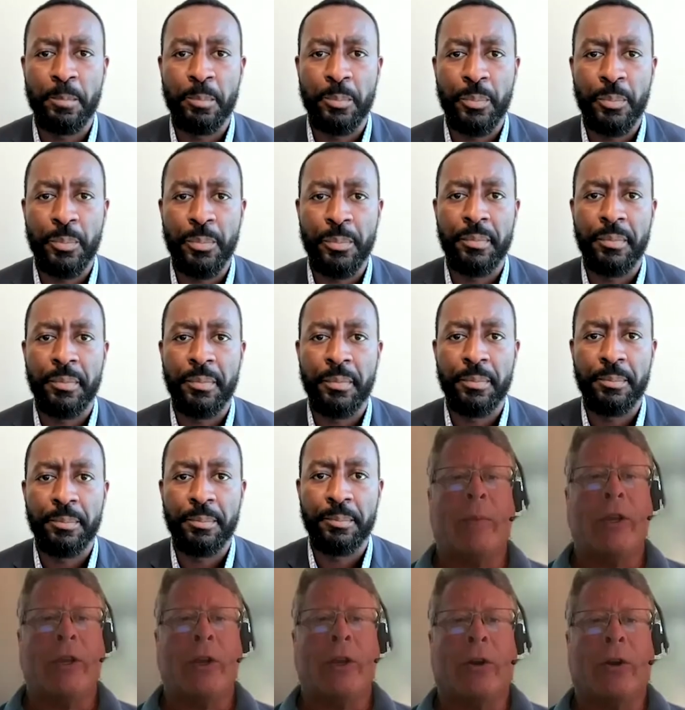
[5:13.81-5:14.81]
So in a
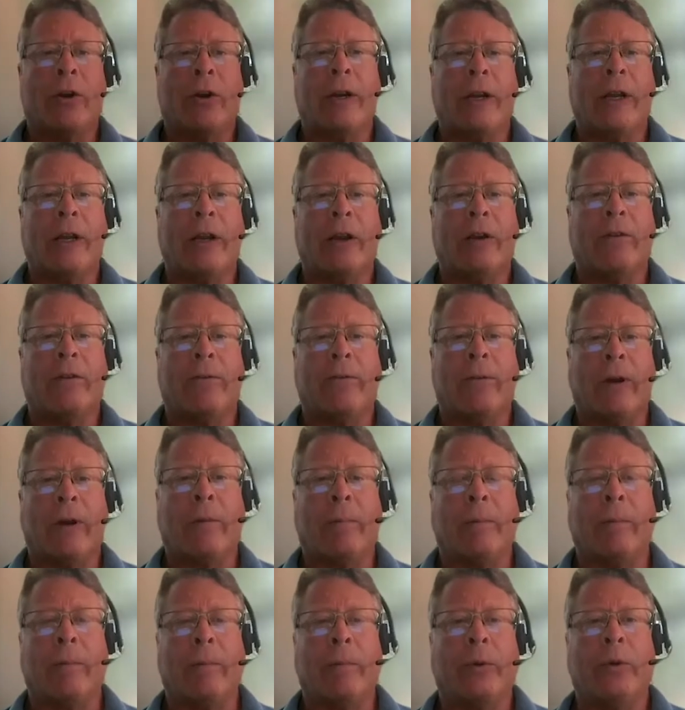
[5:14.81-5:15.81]
moment, you're going to hear
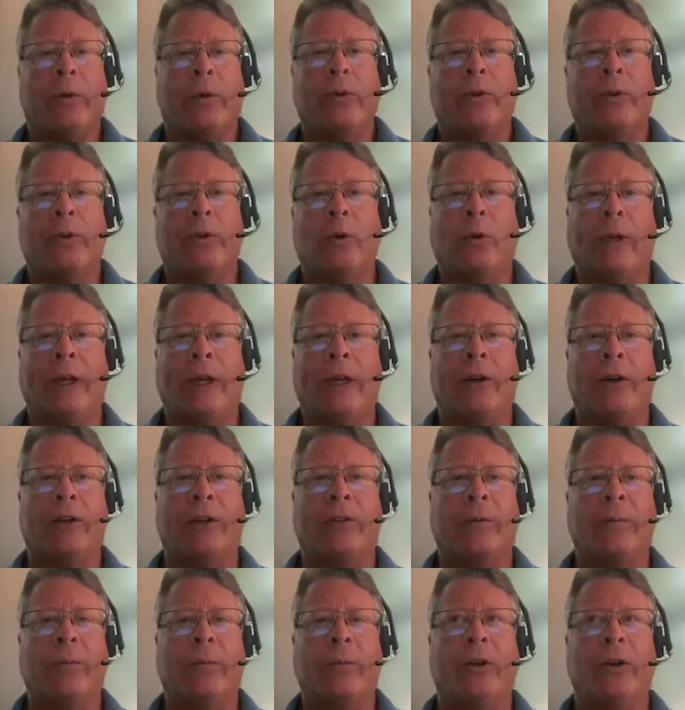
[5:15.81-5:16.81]
from two school
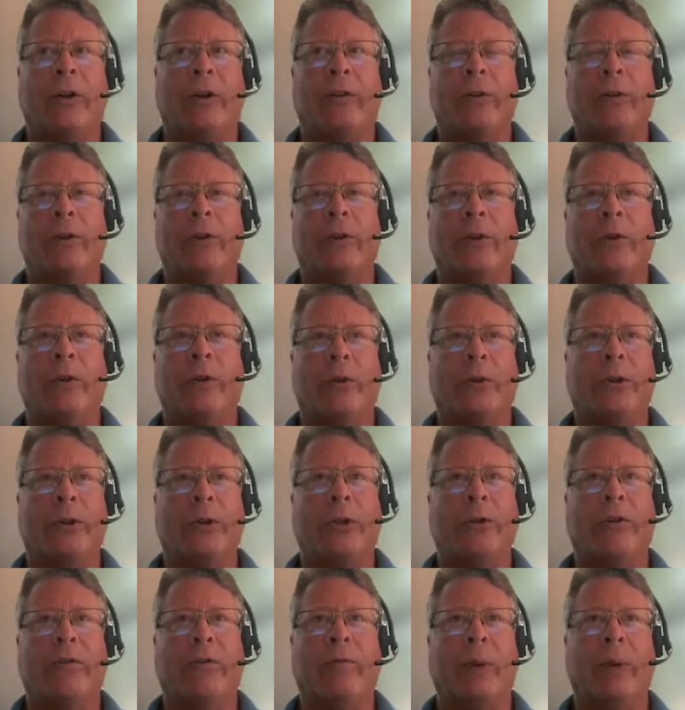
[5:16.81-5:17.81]
leaders from two different schools
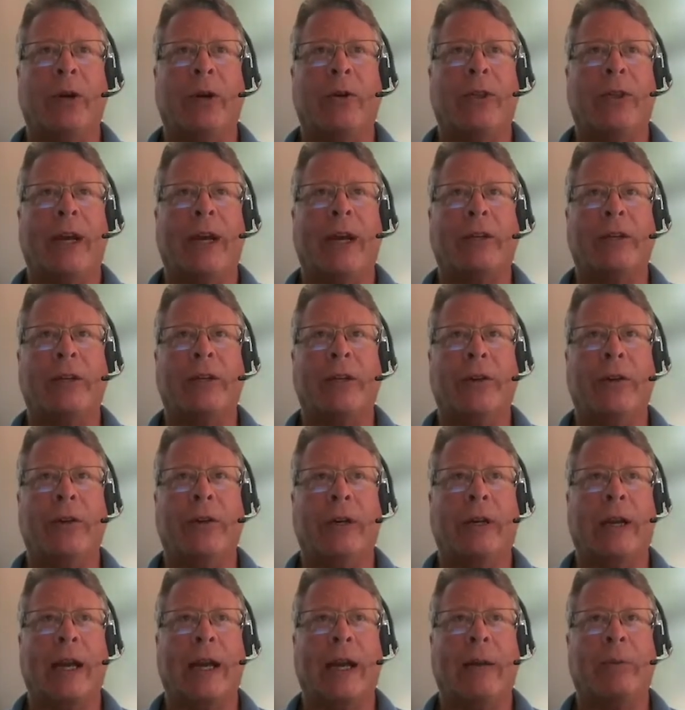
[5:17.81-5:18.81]
who have both
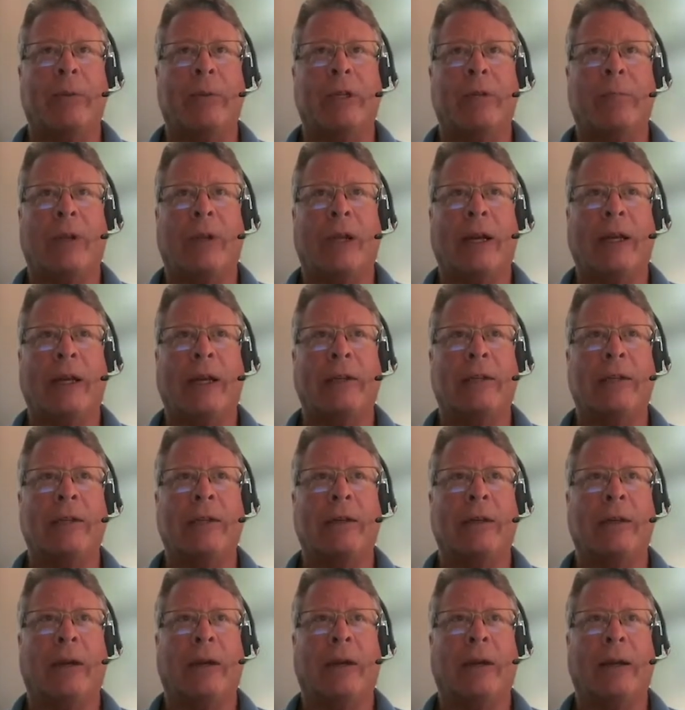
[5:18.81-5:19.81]
executed campus plans,
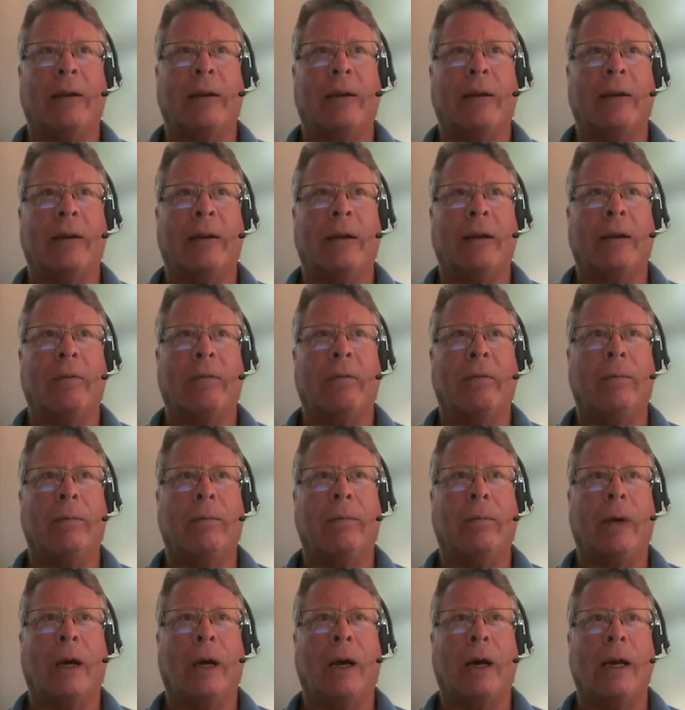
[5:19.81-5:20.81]
and
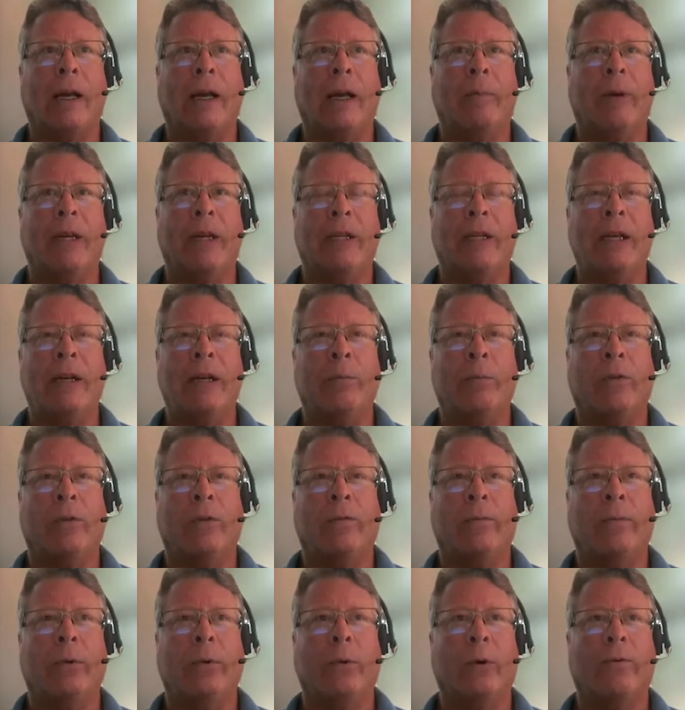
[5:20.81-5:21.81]
I and my team
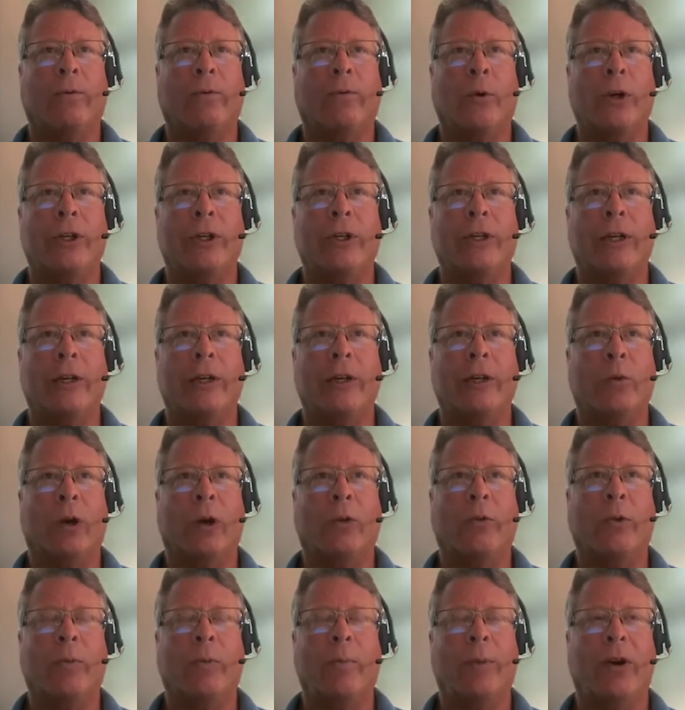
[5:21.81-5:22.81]
were fortunate to
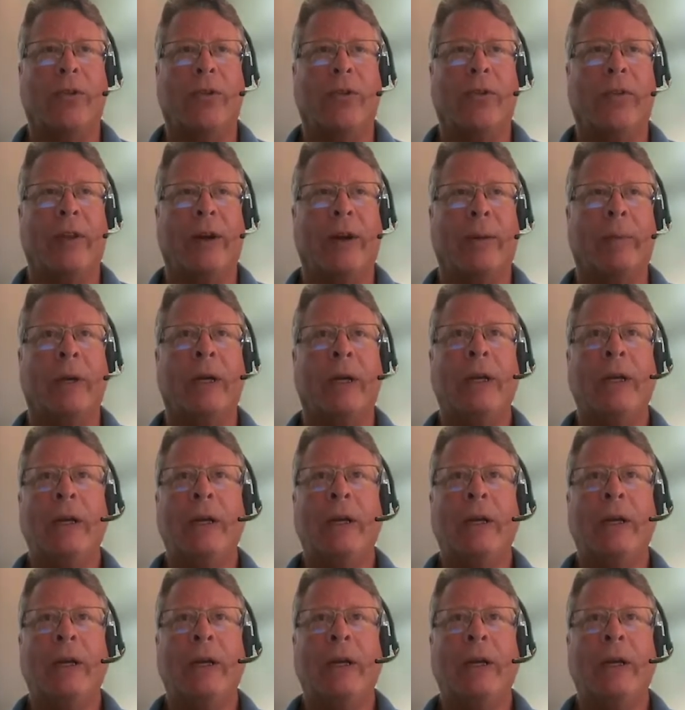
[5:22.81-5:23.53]
work with both of them.